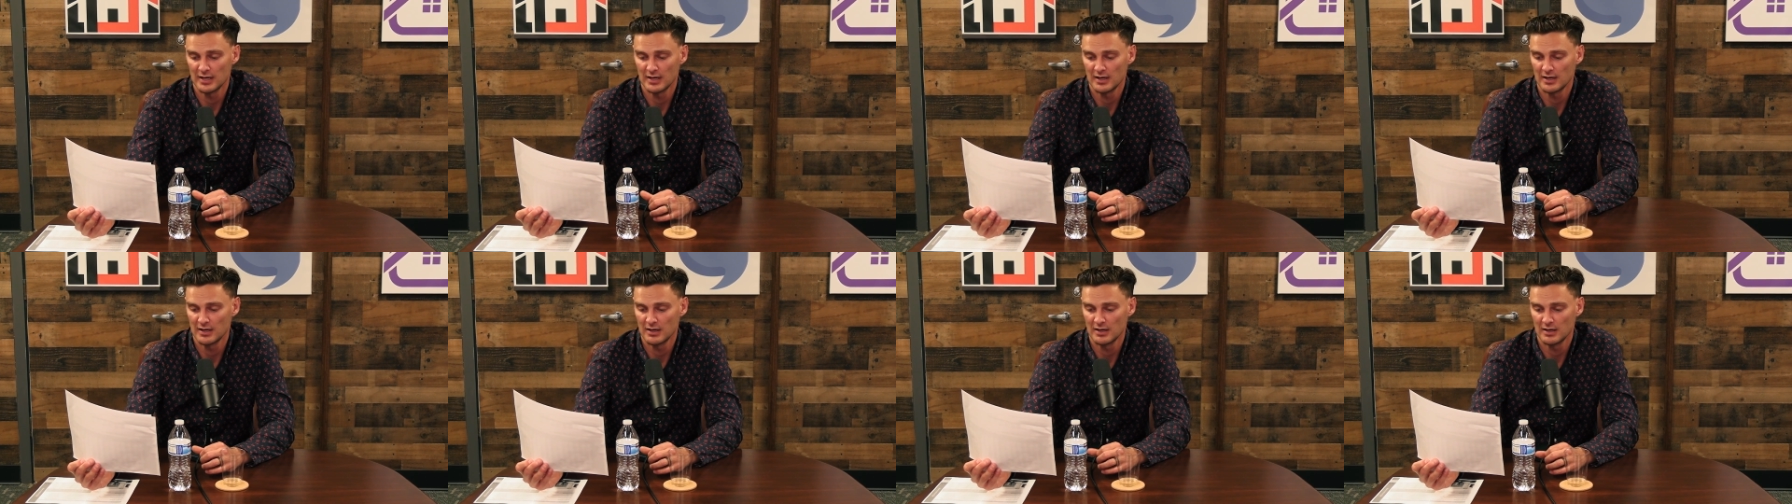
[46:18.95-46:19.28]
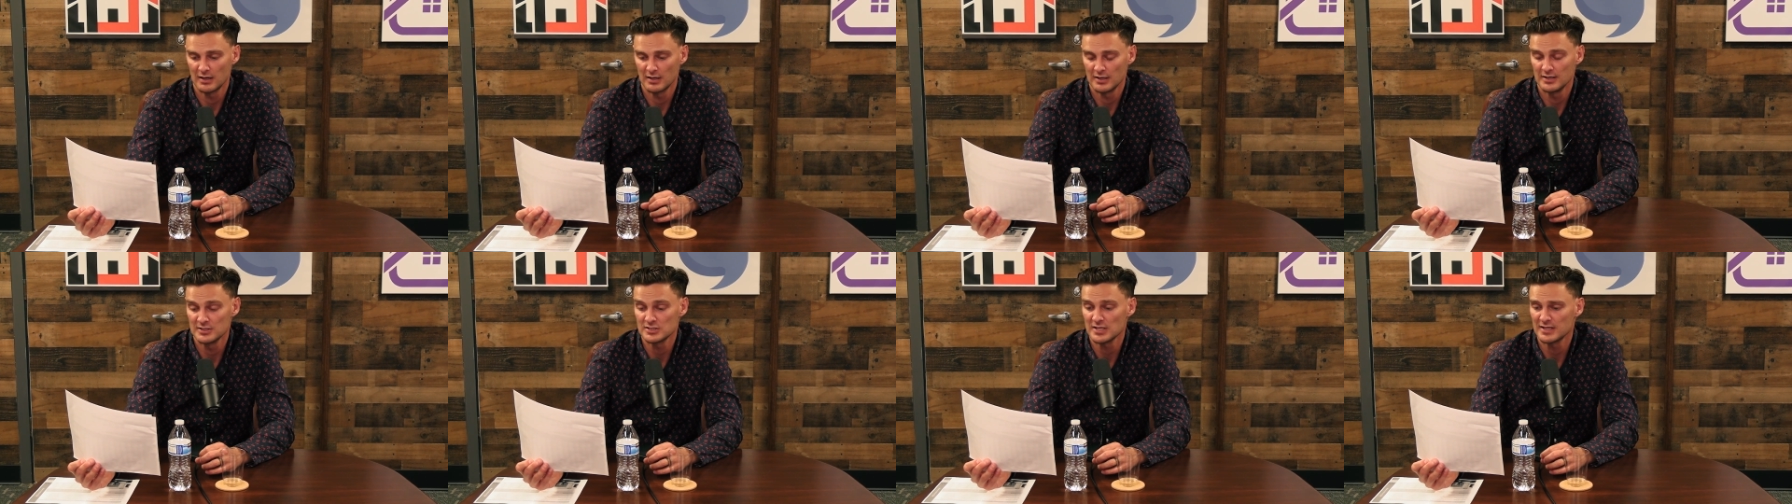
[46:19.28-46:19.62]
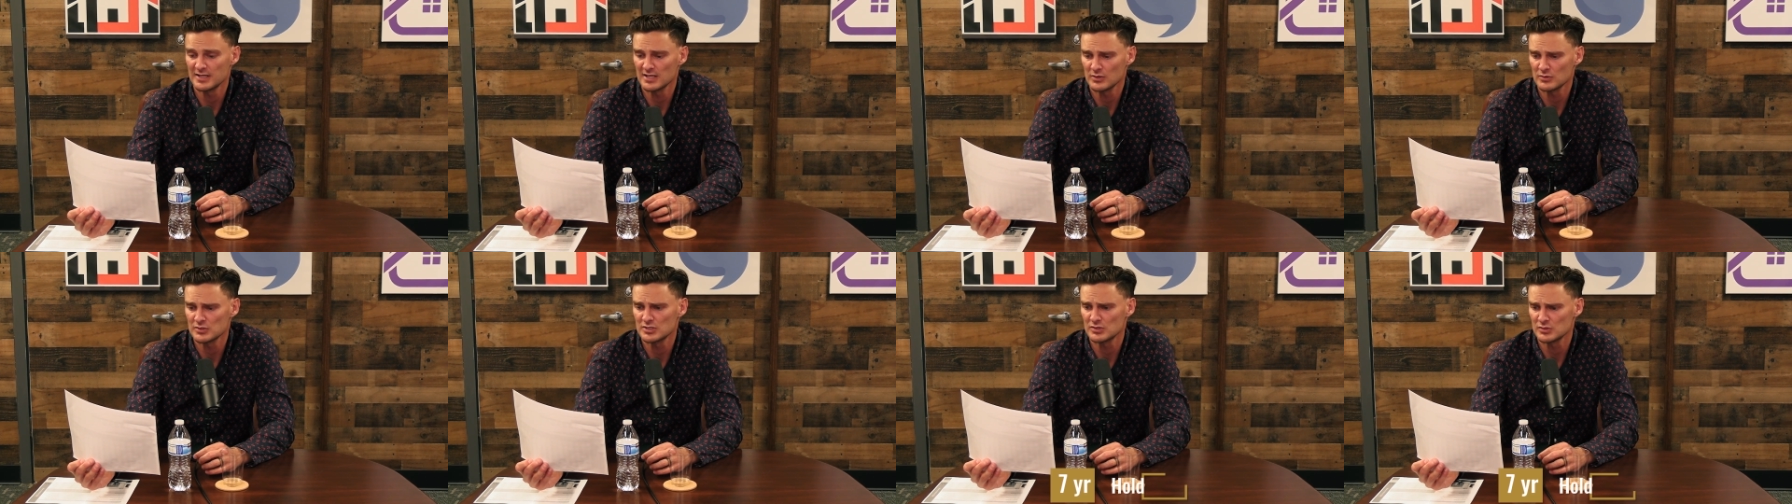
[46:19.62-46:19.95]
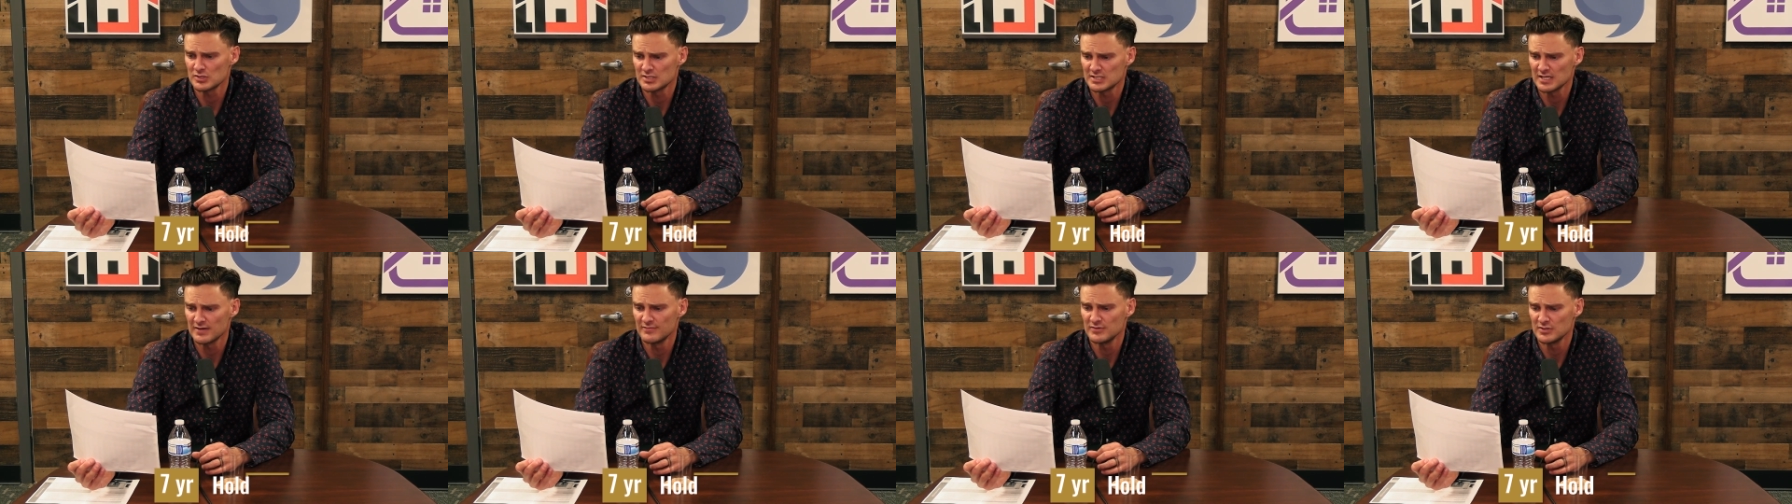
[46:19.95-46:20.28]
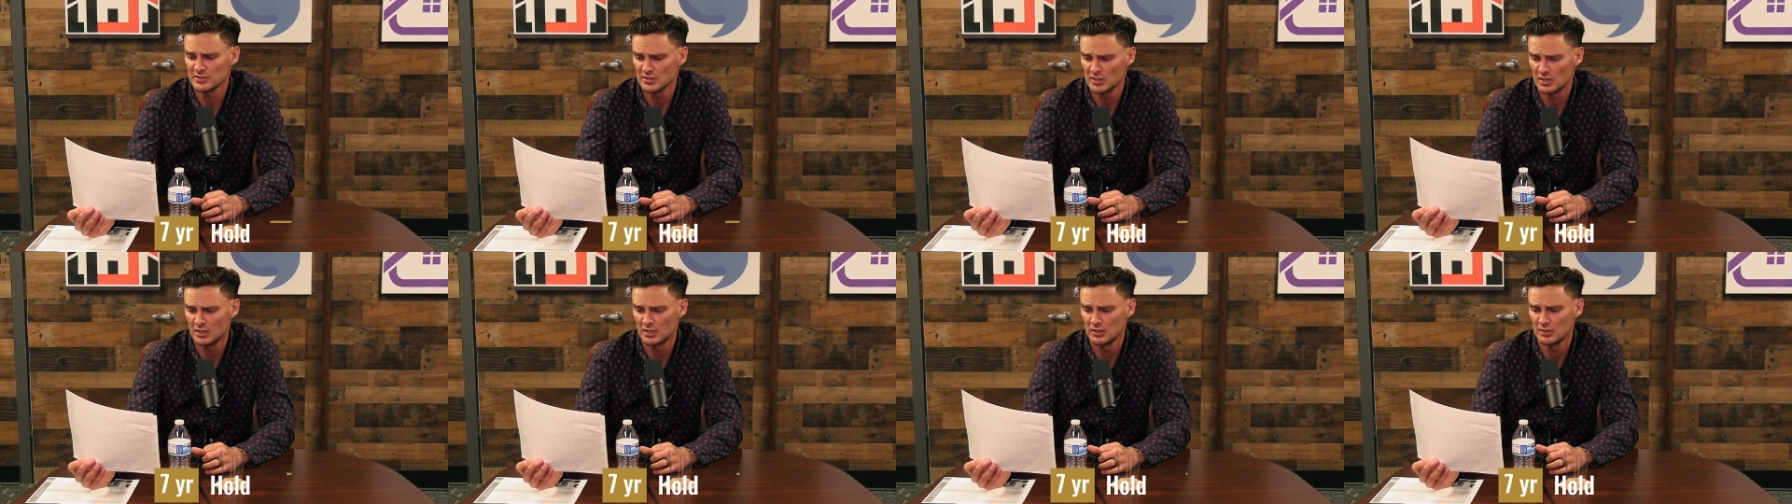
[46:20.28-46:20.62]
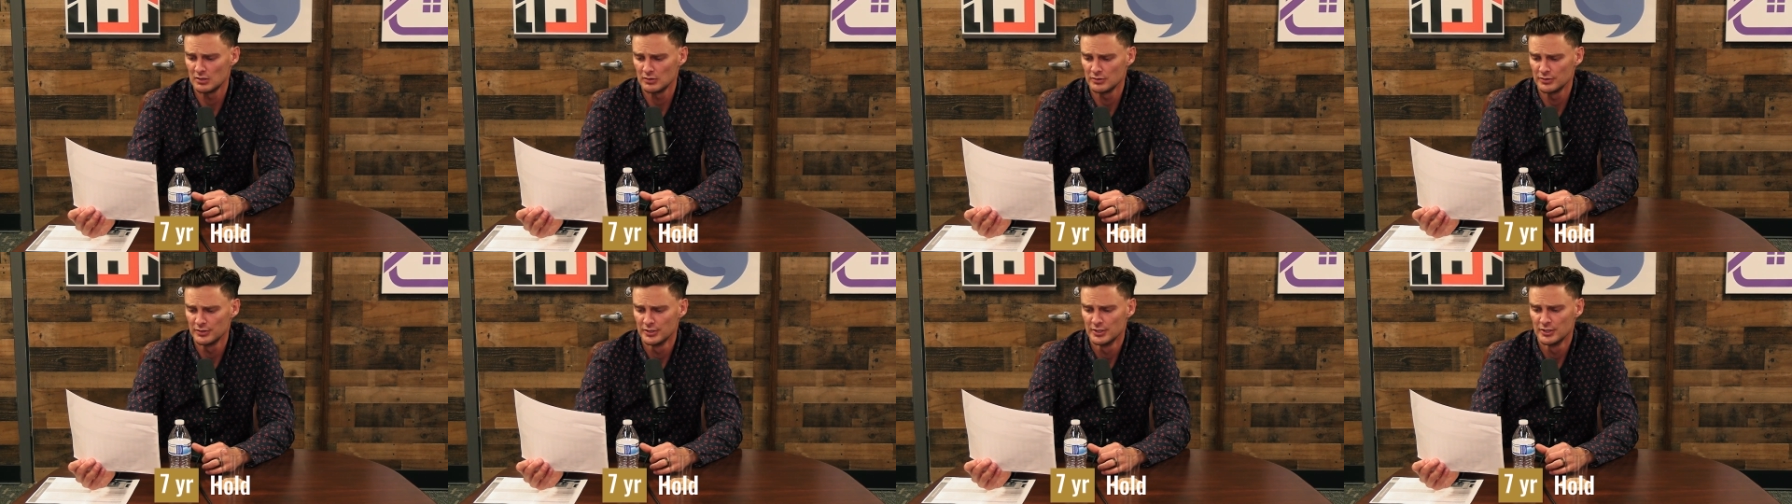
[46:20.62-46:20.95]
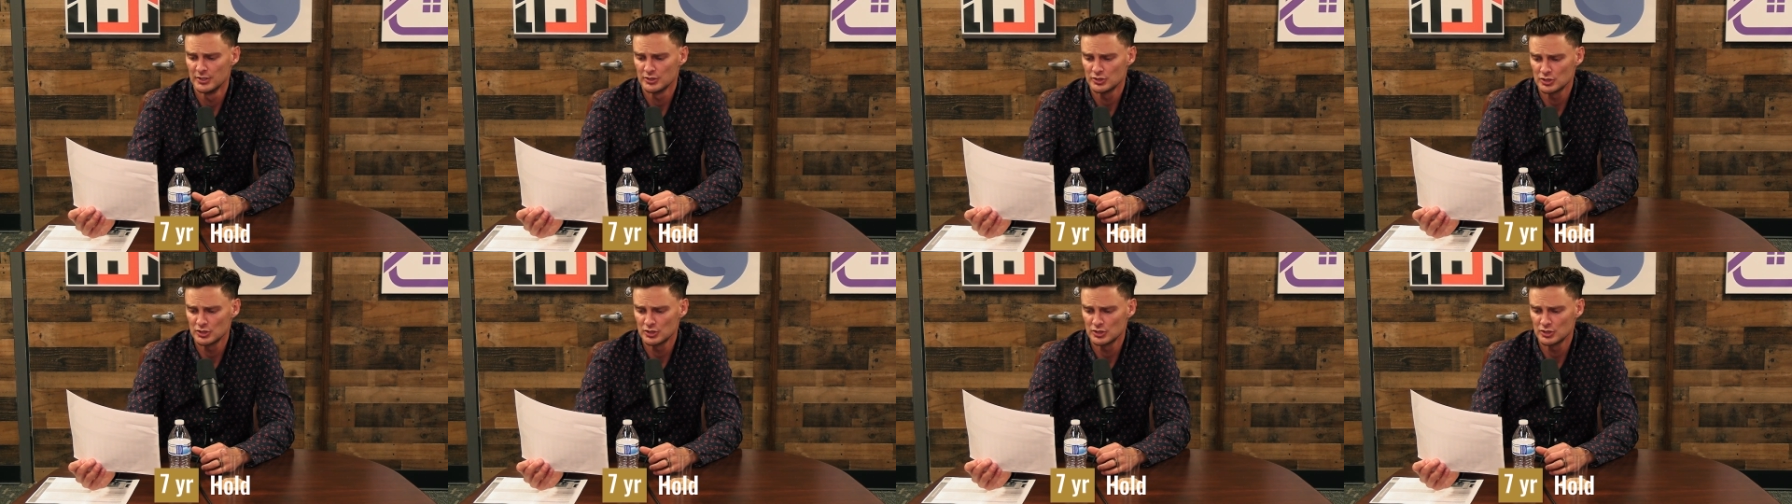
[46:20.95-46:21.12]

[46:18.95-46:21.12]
Uh, and this, I think, was a seven year hold,